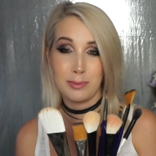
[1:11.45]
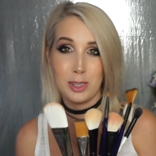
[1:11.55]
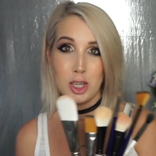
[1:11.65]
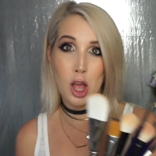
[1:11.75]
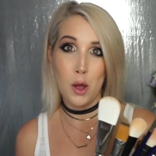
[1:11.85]

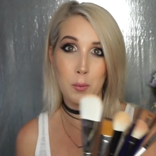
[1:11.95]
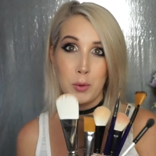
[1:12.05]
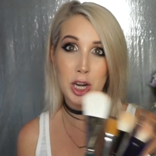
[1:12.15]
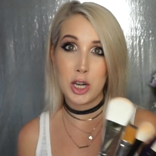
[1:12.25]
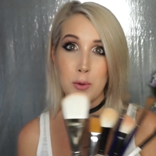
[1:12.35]
So
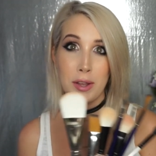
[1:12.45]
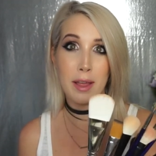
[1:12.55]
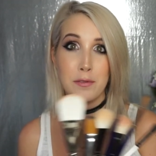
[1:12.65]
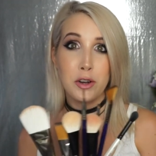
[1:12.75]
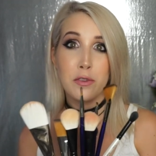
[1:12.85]
we are doing
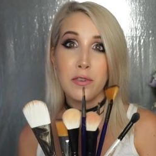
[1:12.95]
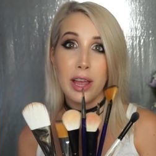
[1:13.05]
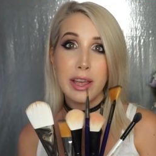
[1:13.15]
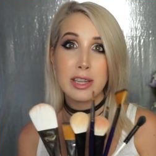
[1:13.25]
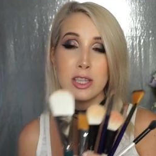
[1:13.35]
a full
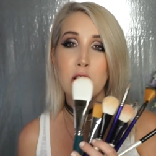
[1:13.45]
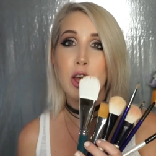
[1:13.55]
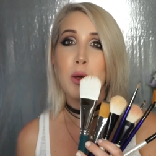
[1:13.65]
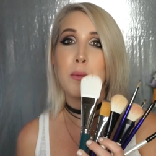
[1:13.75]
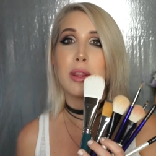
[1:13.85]
face
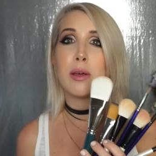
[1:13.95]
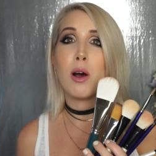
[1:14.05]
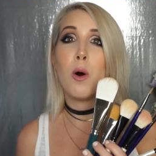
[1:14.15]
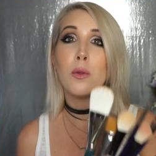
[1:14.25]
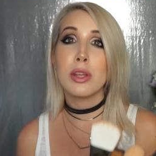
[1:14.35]
with
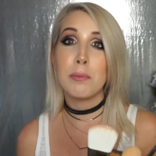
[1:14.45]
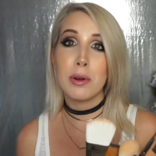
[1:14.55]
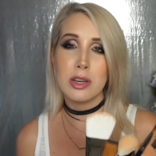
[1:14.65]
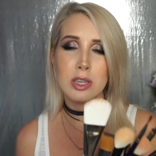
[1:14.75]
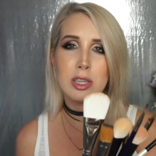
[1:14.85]
only
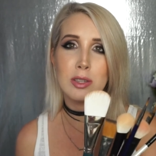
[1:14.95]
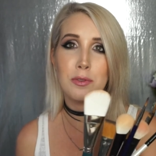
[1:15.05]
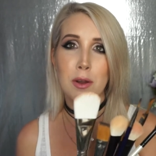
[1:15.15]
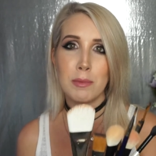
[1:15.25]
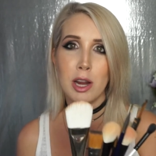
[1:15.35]
brushes
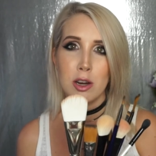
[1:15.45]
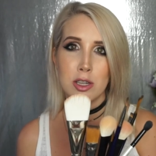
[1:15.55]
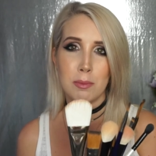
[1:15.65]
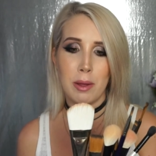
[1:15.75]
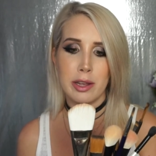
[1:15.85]
from the art
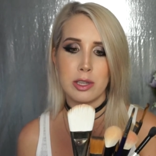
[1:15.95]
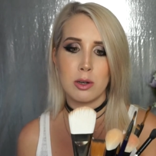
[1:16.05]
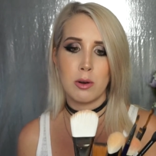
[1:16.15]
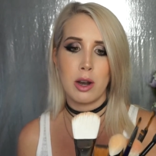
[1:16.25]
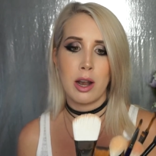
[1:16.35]
supply
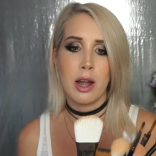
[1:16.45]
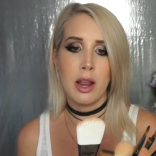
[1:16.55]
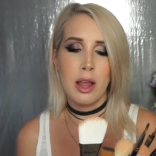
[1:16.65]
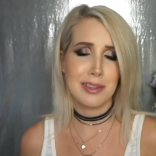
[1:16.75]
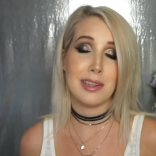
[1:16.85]
store.
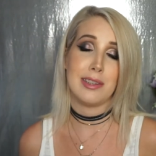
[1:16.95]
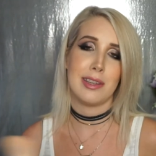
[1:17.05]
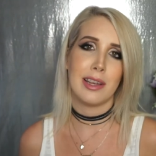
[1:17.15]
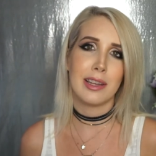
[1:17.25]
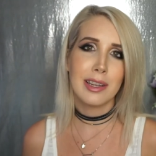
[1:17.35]
It's
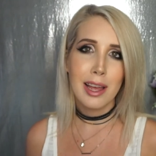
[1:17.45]
easy.